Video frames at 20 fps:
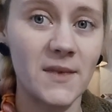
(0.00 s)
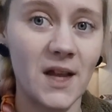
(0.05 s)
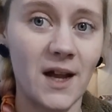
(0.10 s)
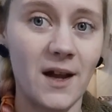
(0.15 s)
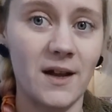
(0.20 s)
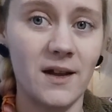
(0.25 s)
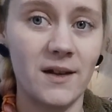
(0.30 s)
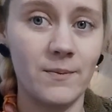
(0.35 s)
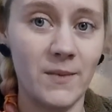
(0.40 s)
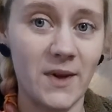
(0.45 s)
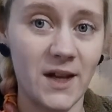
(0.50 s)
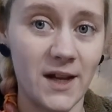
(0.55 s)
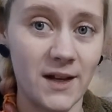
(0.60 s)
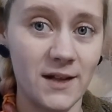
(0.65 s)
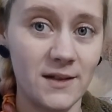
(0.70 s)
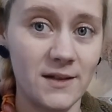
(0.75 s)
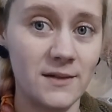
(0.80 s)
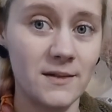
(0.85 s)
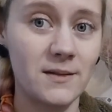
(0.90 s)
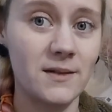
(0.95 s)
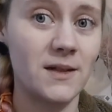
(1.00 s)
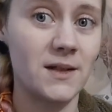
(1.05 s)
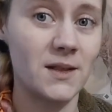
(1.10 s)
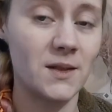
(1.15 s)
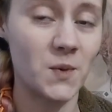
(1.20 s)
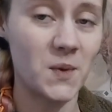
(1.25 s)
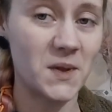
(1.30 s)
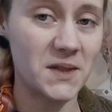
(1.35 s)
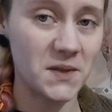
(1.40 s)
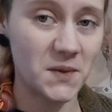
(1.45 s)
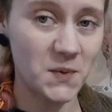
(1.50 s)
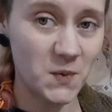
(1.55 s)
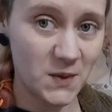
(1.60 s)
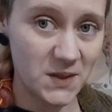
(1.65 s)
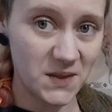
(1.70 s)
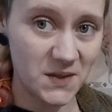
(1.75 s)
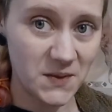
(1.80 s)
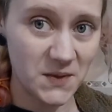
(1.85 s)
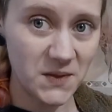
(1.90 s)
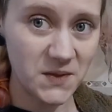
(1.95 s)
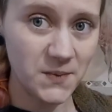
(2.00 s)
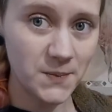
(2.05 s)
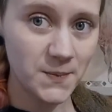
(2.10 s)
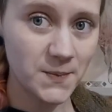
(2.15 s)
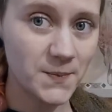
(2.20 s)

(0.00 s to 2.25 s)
I made in 2022,